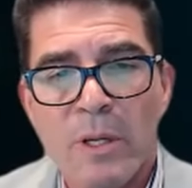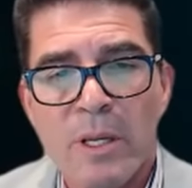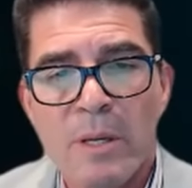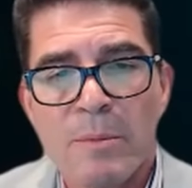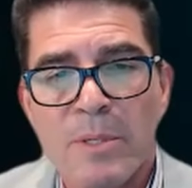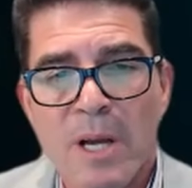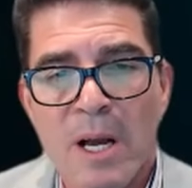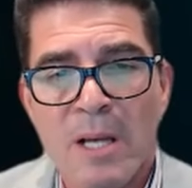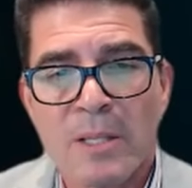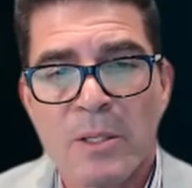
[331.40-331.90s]

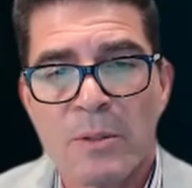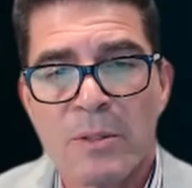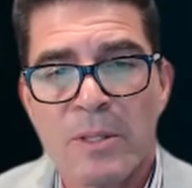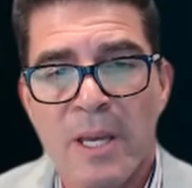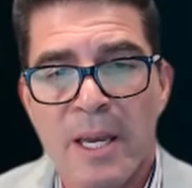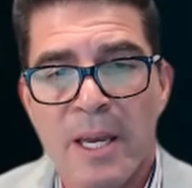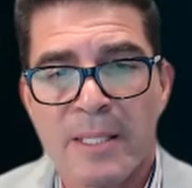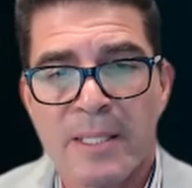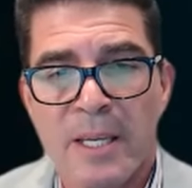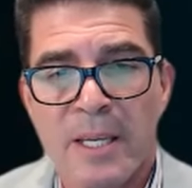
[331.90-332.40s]
Williams also
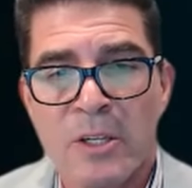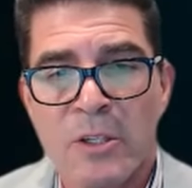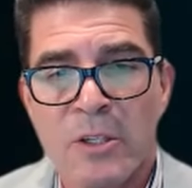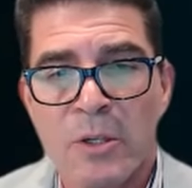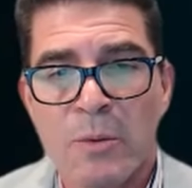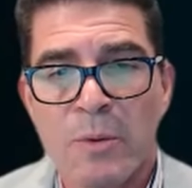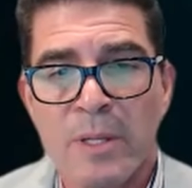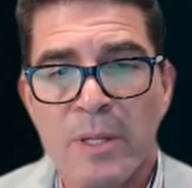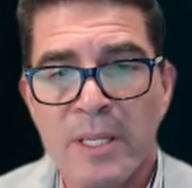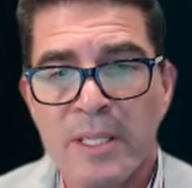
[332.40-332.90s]
takes
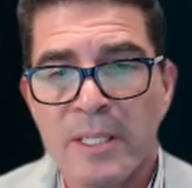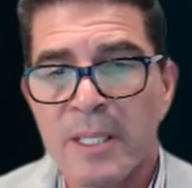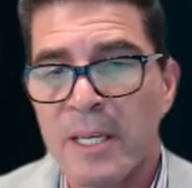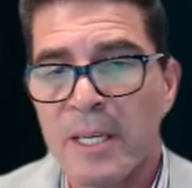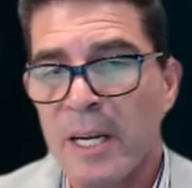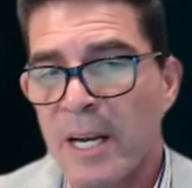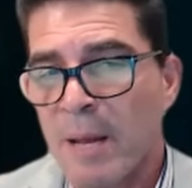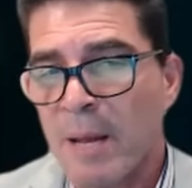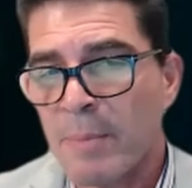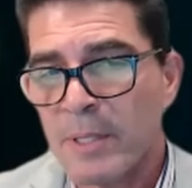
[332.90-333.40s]
issue with the
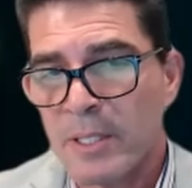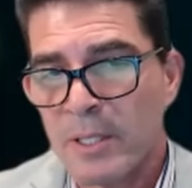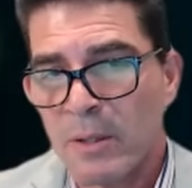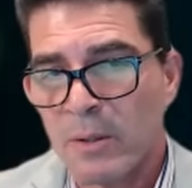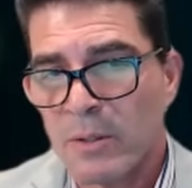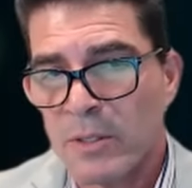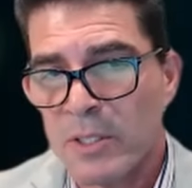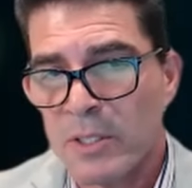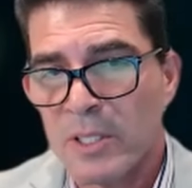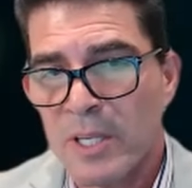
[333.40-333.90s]
scene in
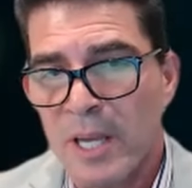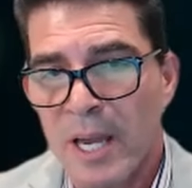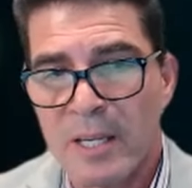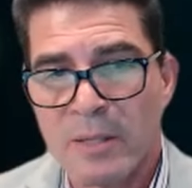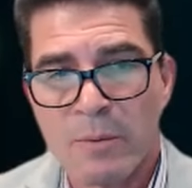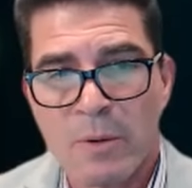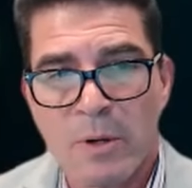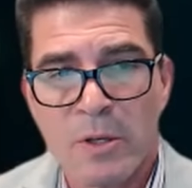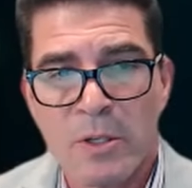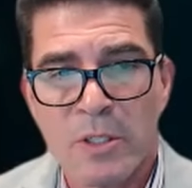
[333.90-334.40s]
episode
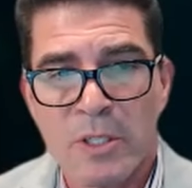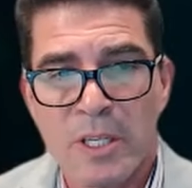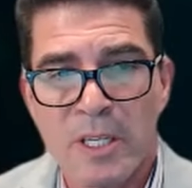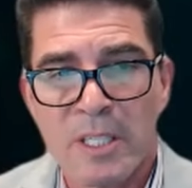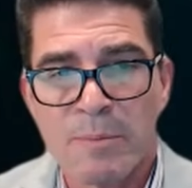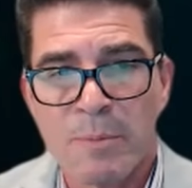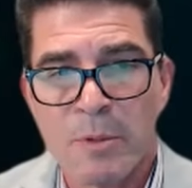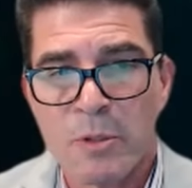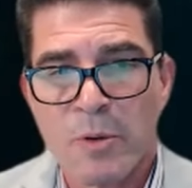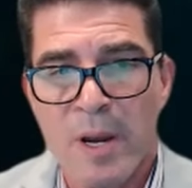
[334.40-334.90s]
six where she
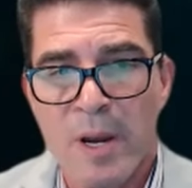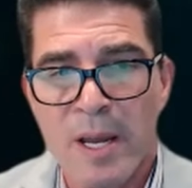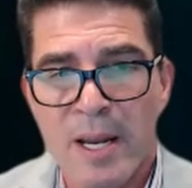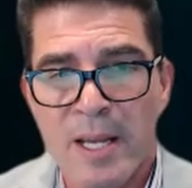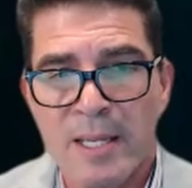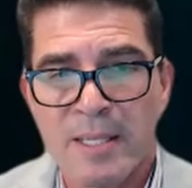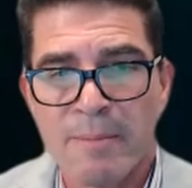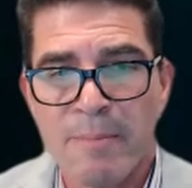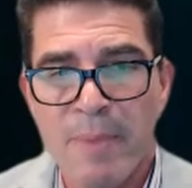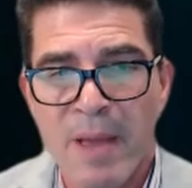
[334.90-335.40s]
is
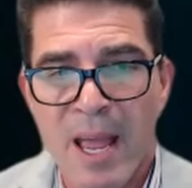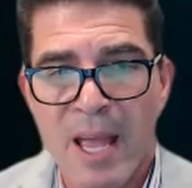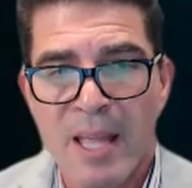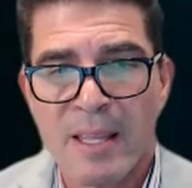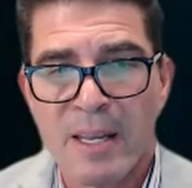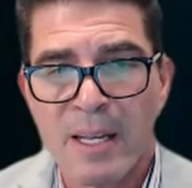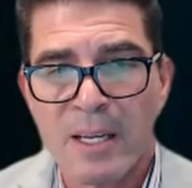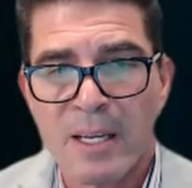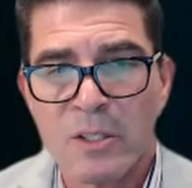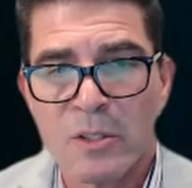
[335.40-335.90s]
portrayed as
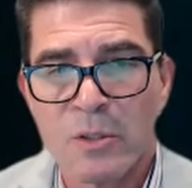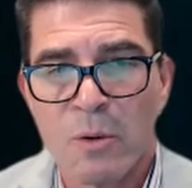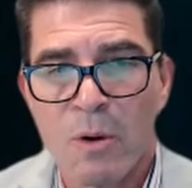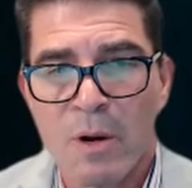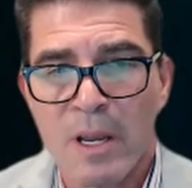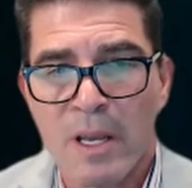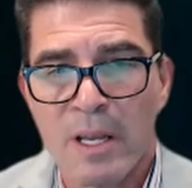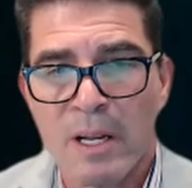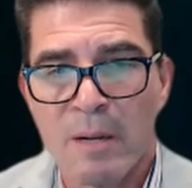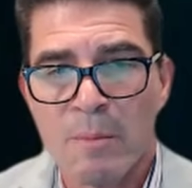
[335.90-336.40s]
abandoning
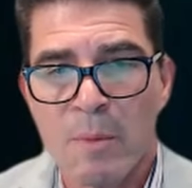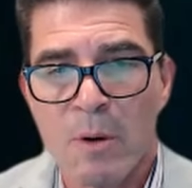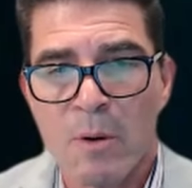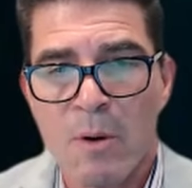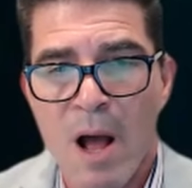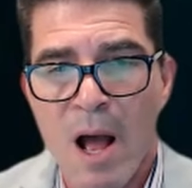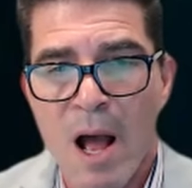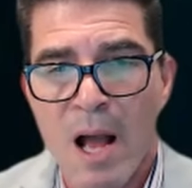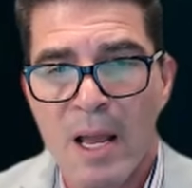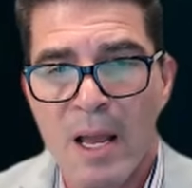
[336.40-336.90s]
Sorokin in
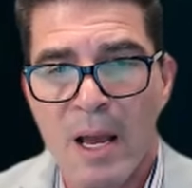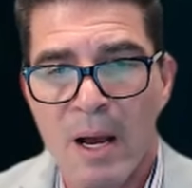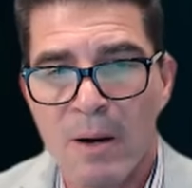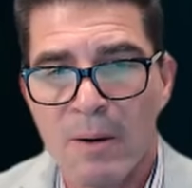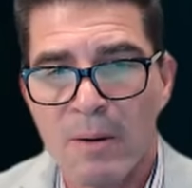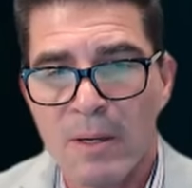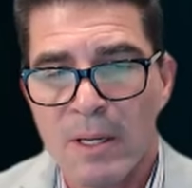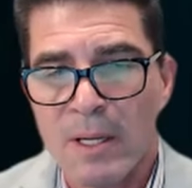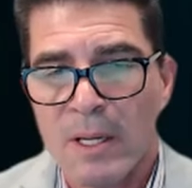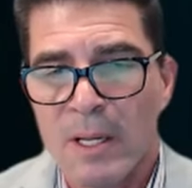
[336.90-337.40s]

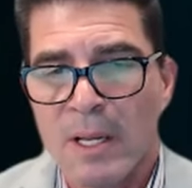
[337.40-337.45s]
Morocco.